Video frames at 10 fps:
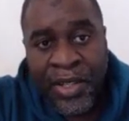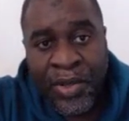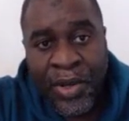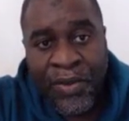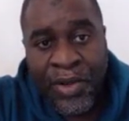
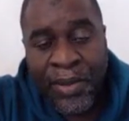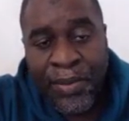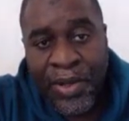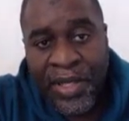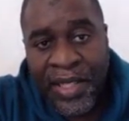So if you
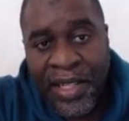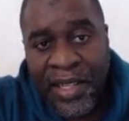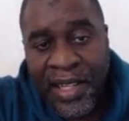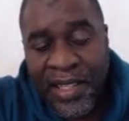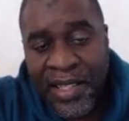
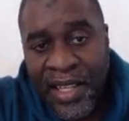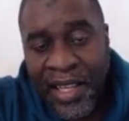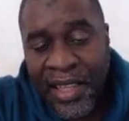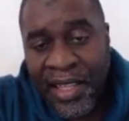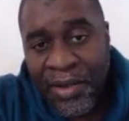deposited, let's
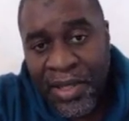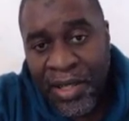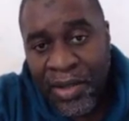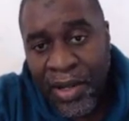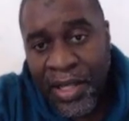say
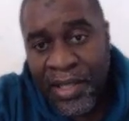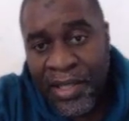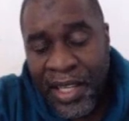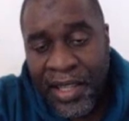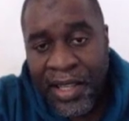
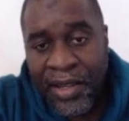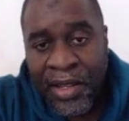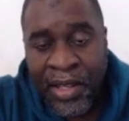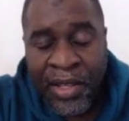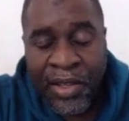$1,000, and then
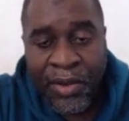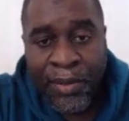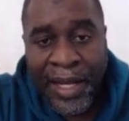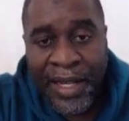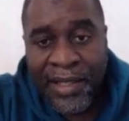your
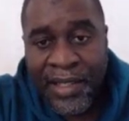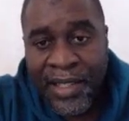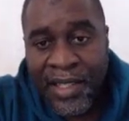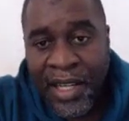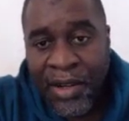balance
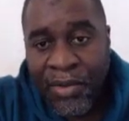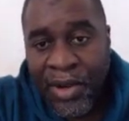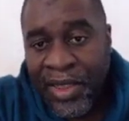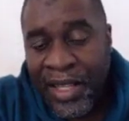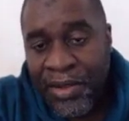is now
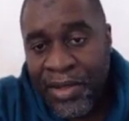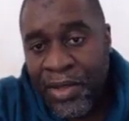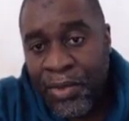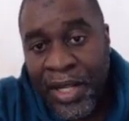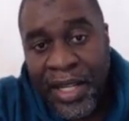
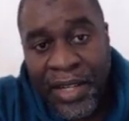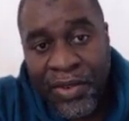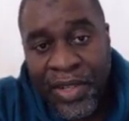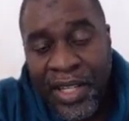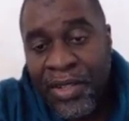
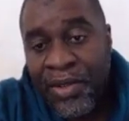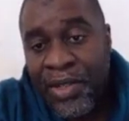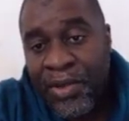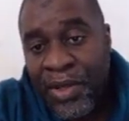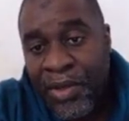1,100 and you
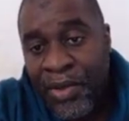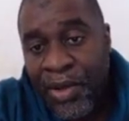need to withdraw